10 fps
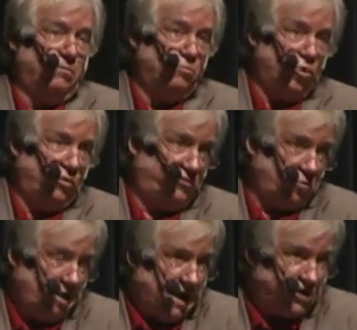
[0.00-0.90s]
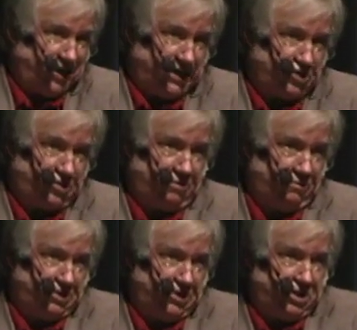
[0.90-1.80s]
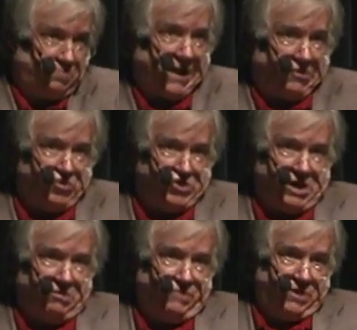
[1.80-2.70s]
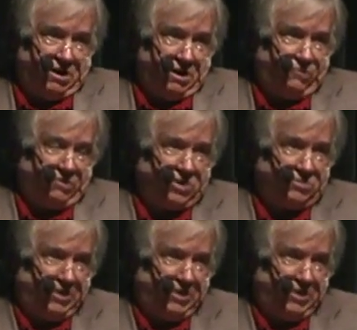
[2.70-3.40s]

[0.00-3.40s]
moved to Rochester, who is an inspector general for the Air Force,